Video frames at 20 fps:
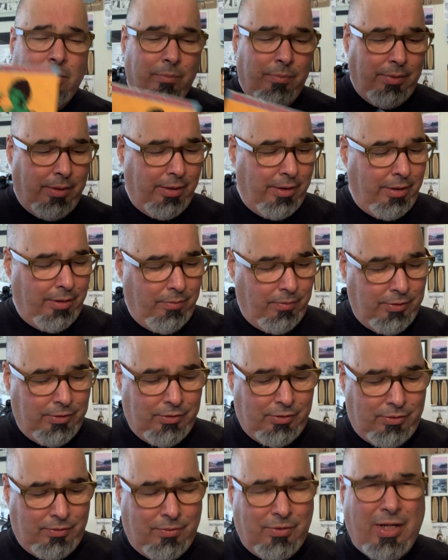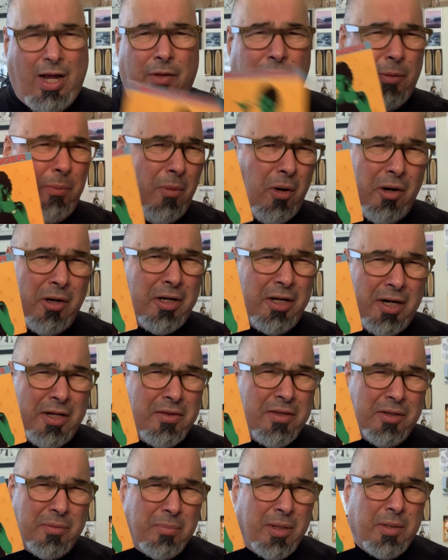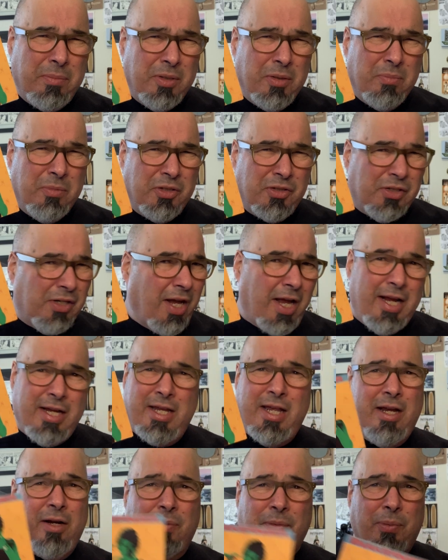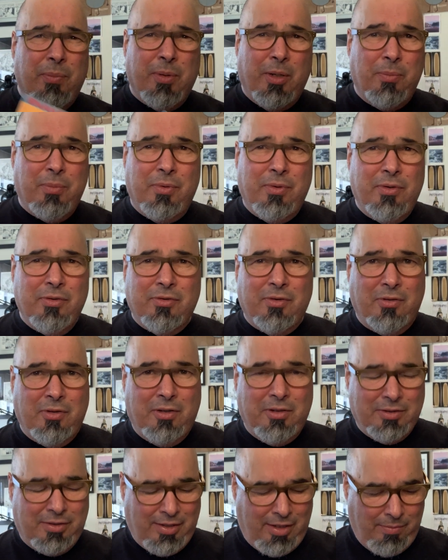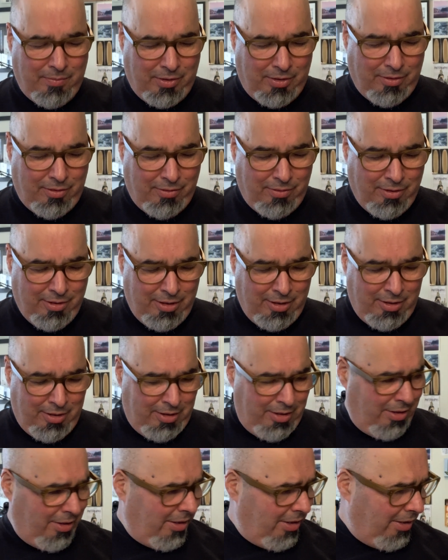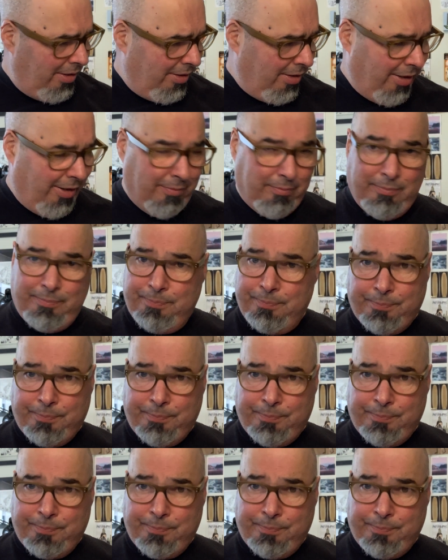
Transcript: But it was south of Market, I think. Maybe the Mission, I can't remember. It was a long time ago. And